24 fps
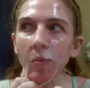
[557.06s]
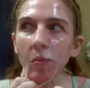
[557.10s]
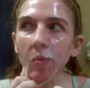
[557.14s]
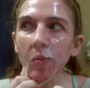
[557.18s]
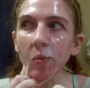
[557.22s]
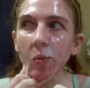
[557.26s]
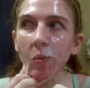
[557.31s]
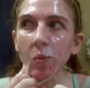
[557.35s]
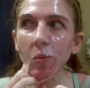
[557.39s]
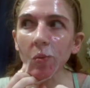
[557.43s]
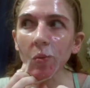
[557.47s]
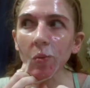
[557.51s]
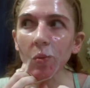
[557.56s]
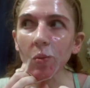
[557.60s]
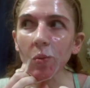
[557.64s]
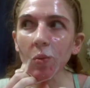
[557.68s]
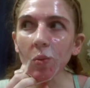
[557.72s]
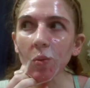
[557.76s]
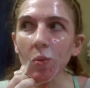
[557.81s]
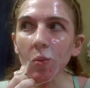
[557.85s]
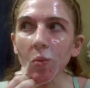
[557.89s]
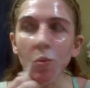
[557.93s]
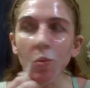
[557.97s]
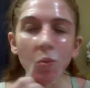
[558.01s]

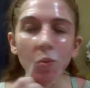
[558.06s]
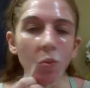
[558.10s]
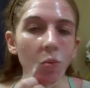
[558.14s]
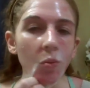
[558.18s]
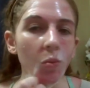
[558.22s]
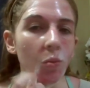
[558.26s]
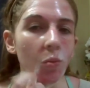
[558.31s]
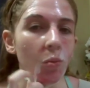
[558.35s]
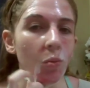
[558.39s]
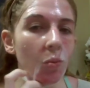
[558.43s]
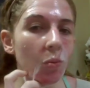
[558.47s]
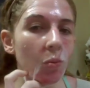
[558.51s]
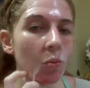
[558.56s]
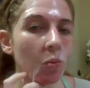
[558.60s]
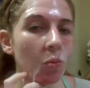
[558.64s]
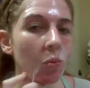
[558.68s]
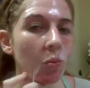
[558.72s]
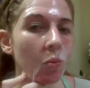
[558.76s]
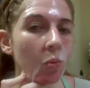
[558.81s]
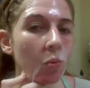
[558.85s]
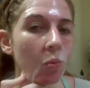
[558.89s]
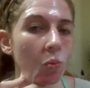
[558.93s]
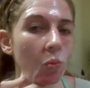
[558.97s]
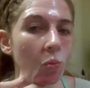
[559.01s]

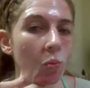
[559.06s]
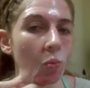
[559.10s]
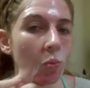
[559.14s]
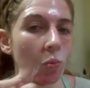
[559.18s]
[no speech]